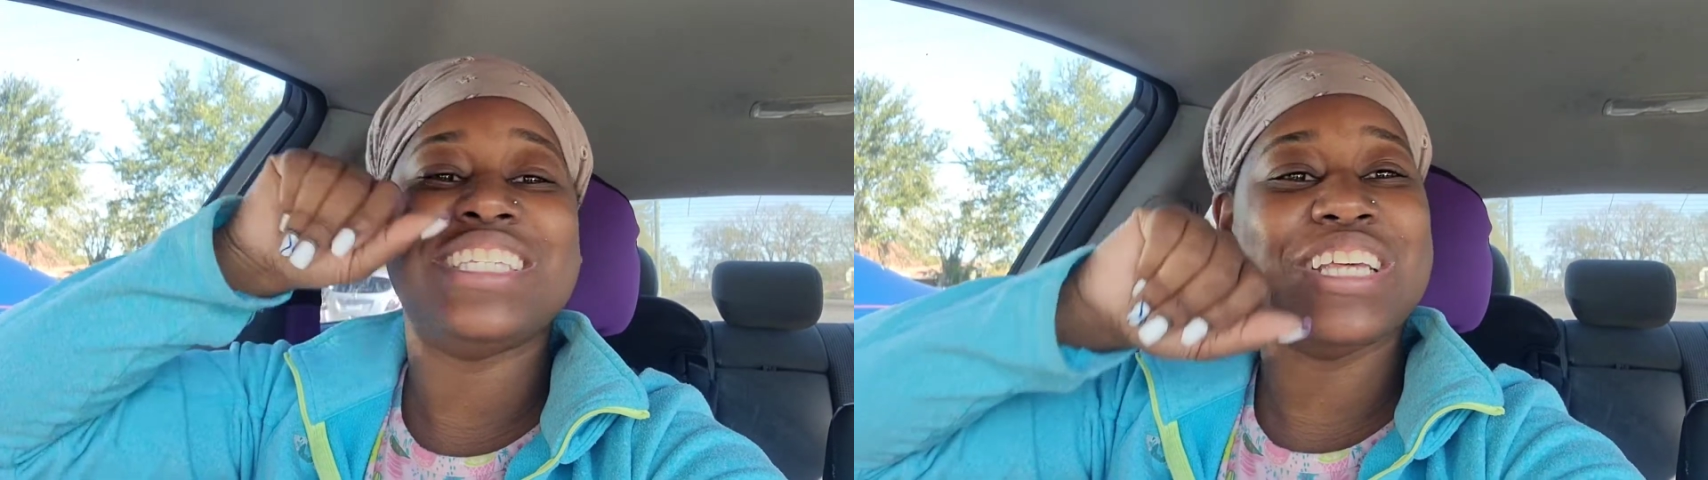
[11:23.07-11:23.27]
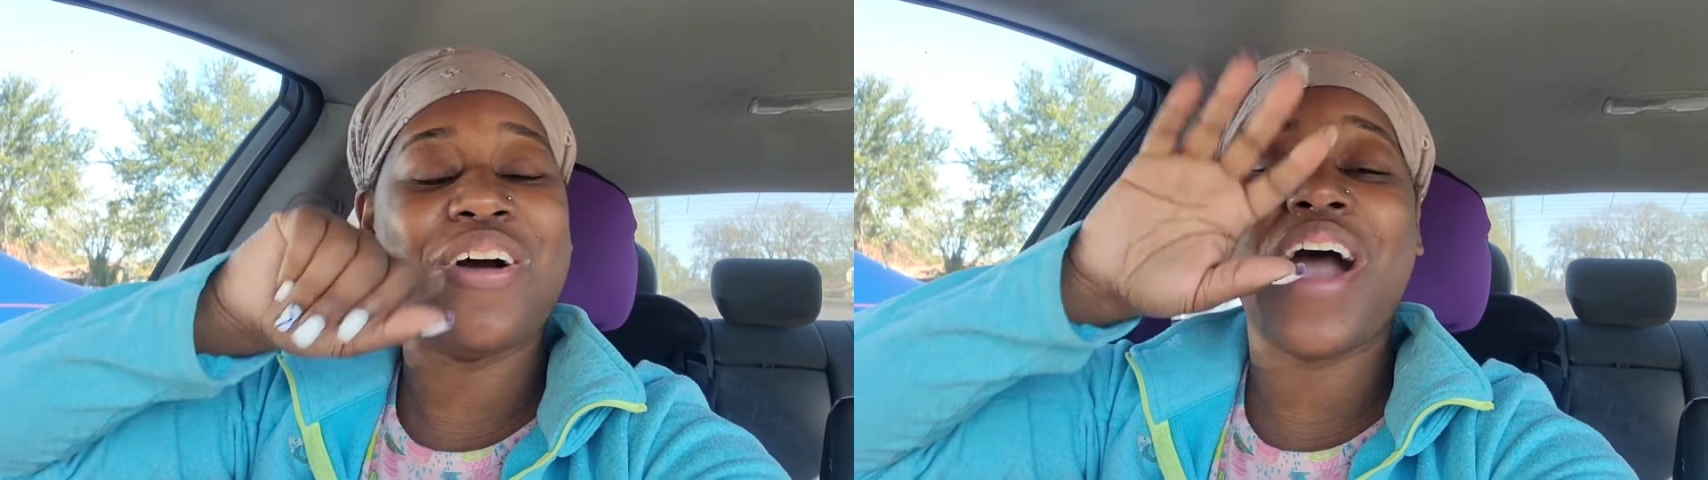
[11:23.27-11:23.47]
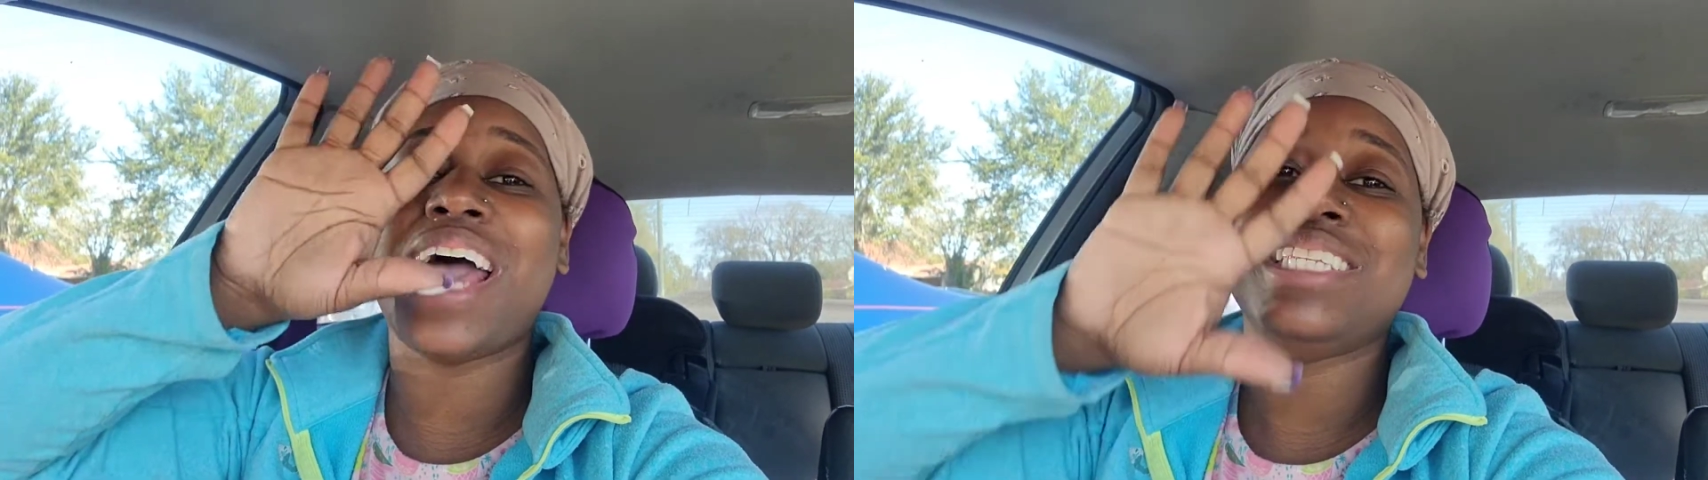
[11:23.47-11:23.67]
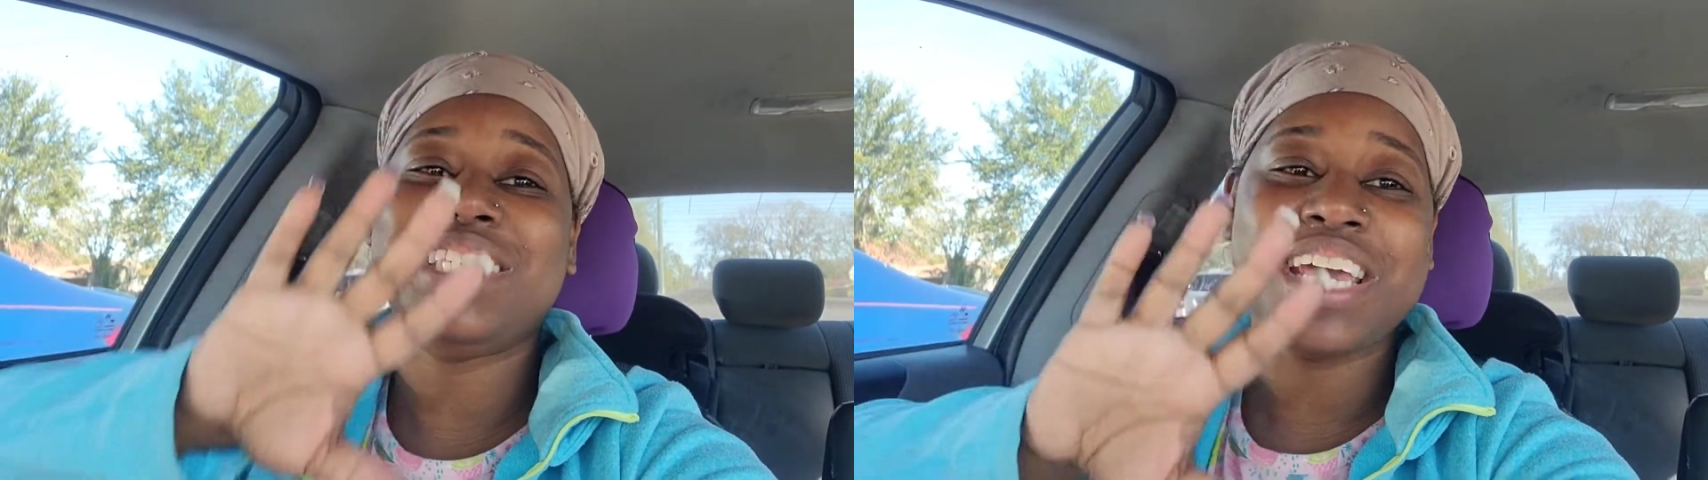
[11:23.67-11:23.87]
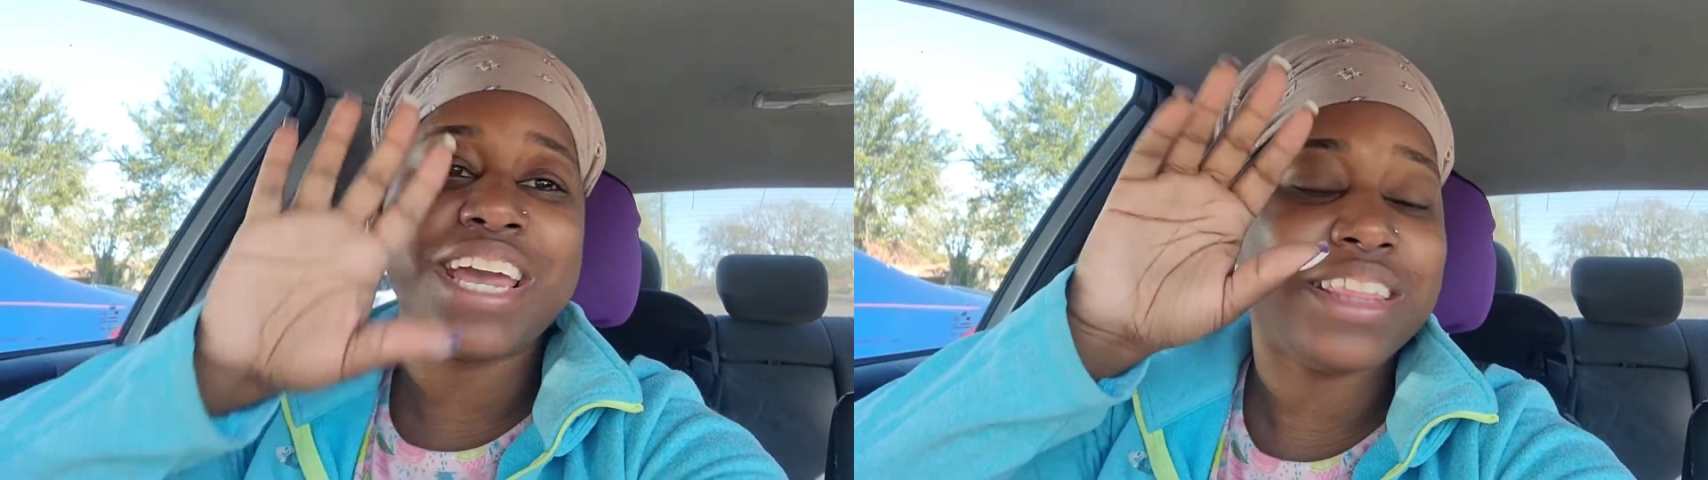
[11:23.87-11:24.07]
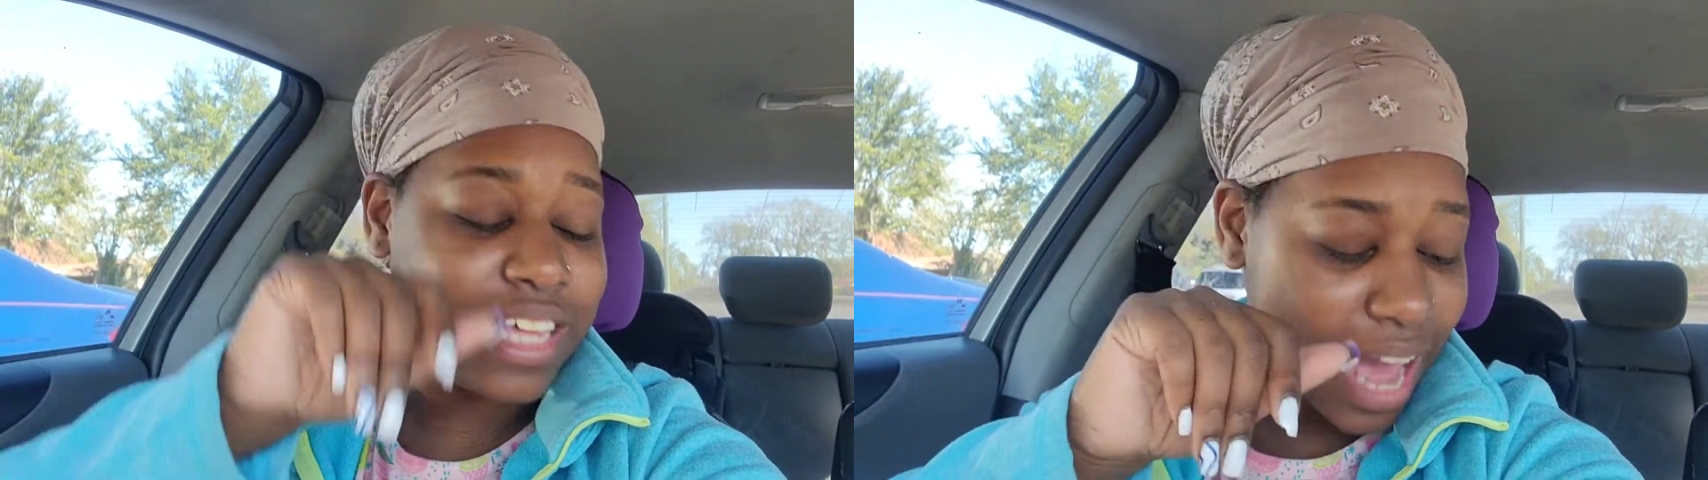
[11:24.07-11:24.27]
so I did the